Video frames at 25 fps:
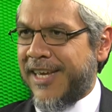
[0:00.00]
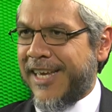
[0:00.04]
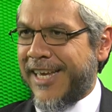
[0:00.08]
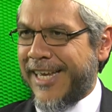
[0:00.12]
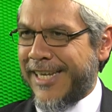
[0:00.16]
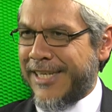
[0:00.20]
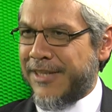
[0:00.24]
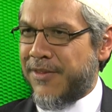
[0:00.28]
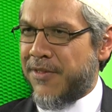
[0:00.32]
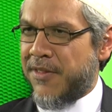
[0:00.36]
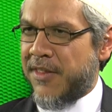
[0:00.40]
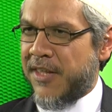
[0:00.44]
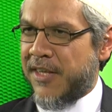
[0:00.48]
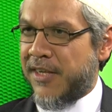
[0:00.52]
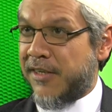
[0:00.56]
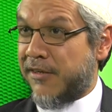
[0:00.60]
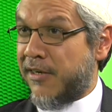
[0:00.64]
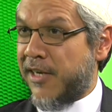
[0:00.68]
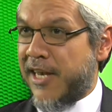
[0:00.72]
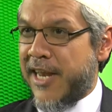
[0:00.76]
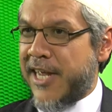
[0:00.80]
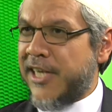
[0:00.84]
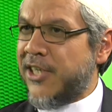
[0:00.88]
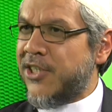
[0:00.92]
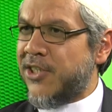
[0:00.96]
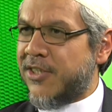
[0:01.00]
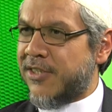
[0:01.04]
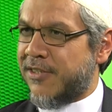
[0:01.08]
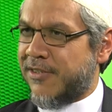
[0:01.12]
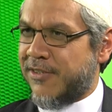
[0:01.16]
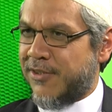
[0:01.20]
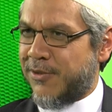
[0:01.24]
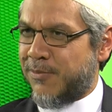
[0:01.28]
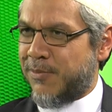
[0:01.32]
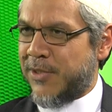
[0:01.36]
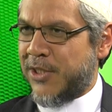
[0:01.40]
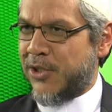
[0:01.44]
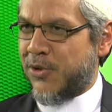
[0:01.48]
in the
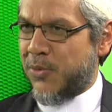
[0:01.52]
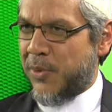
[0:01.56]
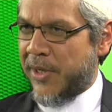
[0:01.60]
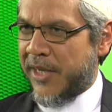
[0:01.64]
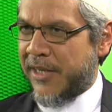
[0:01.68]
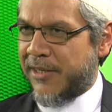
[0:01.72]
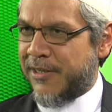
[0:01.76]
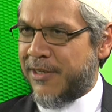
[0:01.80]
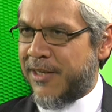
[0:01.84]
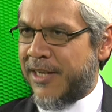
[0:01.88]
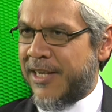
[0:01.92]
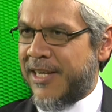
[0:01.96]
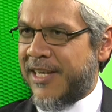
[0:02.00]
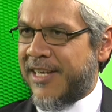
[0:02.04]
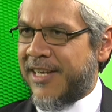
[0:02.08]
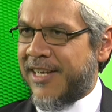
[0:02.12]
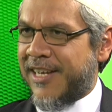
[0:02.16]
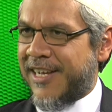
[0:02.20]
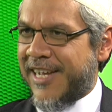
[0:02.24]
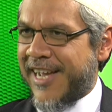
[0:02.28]
relations between,